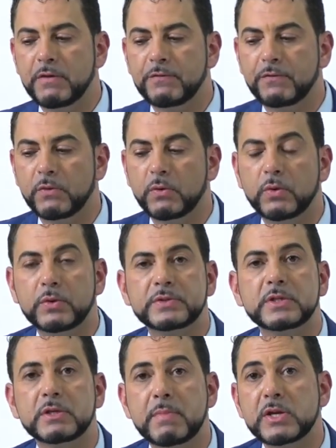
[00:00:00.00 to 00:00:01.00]
for
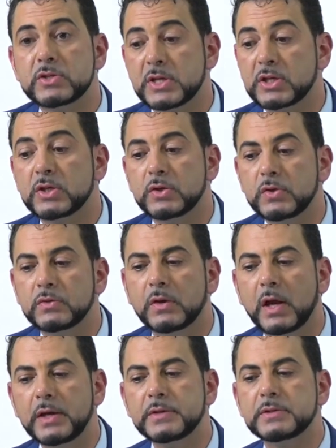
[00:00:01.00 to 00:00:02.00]
senior managers to actually
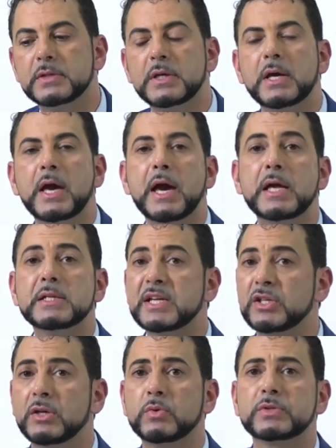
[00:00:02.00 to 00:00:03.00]
utilize, and it's
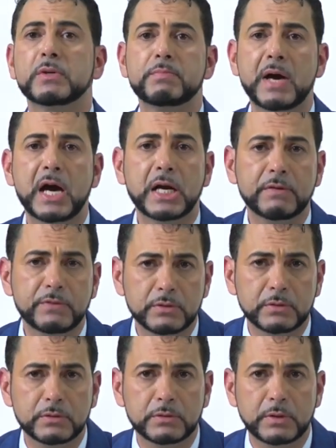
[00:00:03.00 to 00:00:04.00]
actually also part of
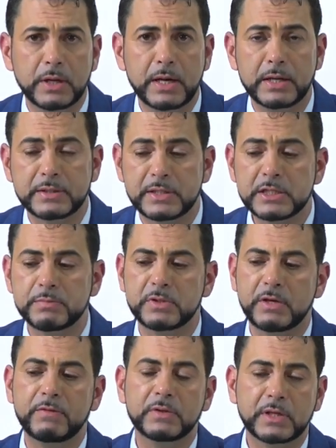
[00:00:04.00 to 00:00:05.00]
your assessment
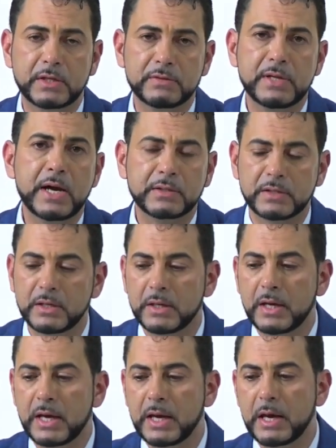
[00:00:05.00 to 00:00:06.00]
even to conduct
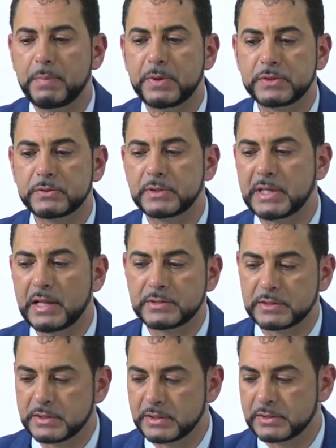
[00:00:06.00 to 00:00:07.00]
a PESTEL
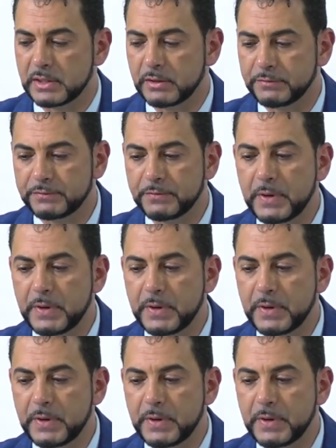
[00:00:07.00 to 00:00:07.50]
analysis itself.